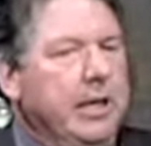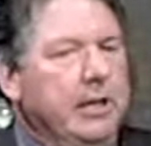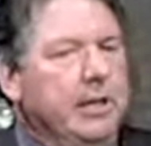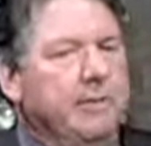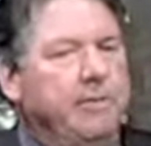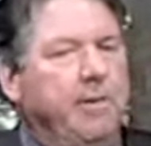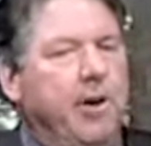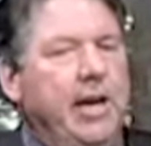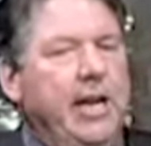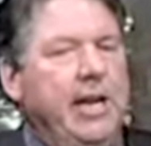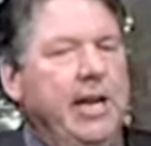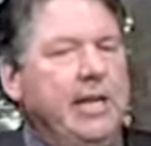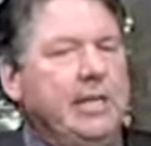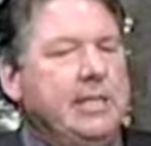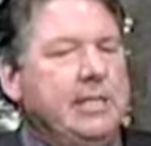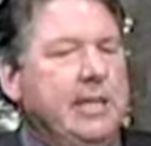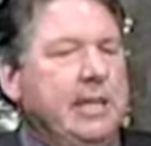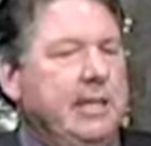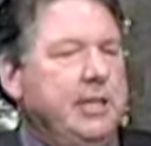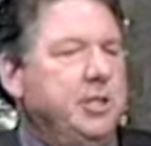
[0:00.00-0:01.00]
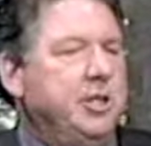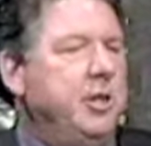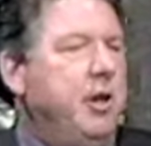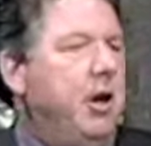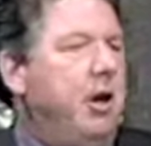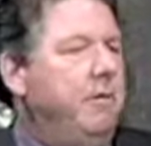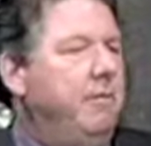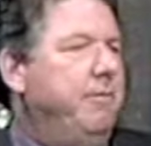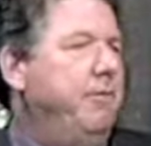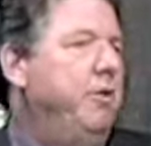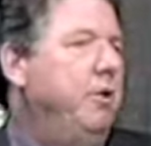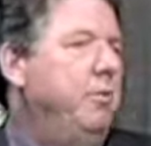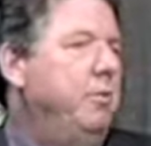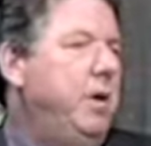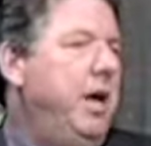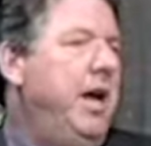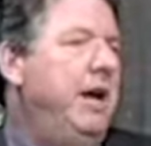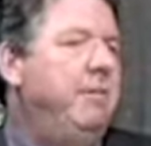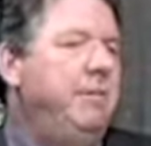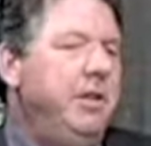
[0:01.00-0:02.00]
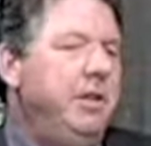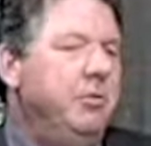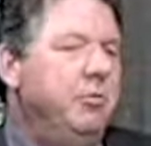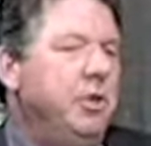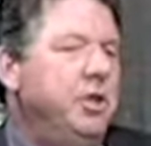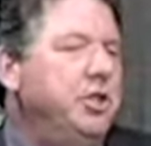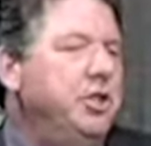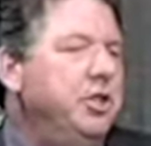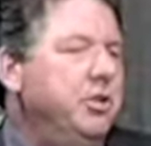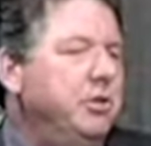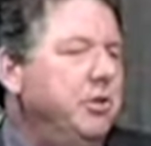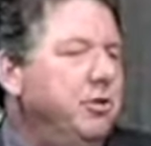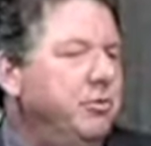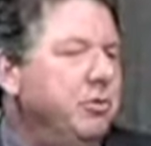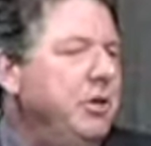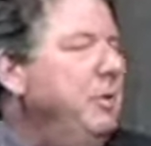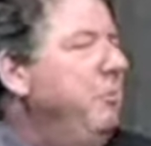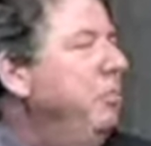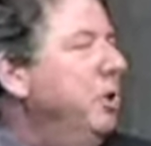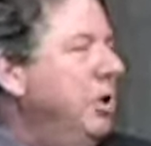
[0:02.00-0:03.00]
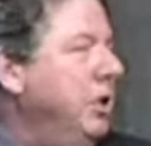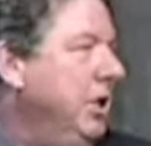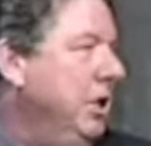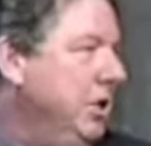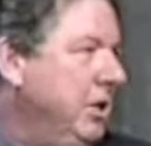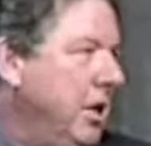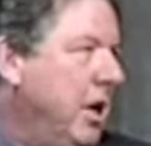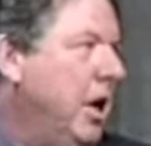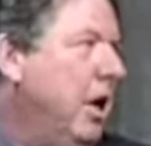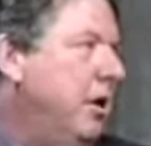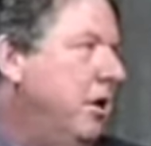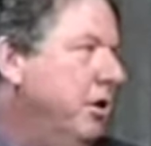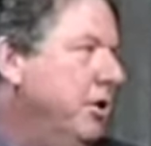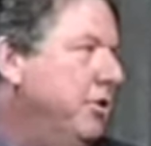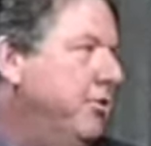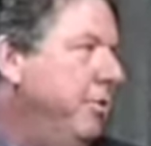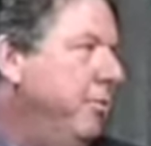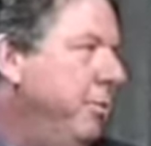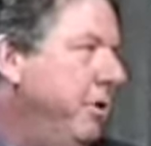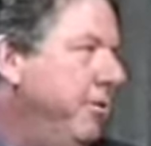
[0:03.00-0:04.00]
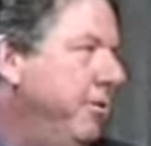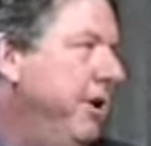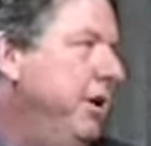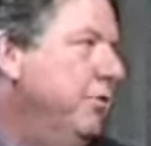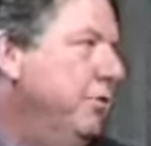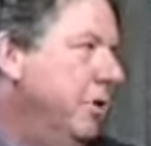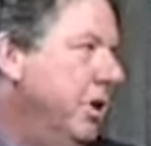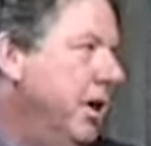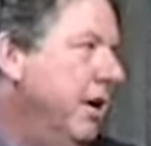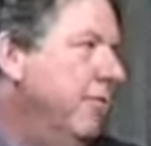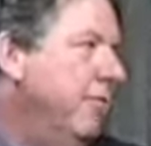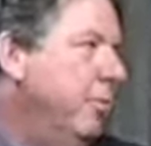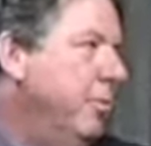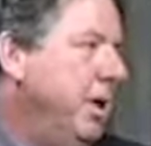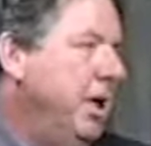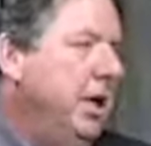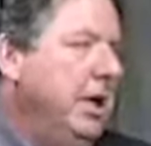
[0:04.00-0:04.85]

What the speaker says: The financing is not firm. We have the original $3 billion from the federal government.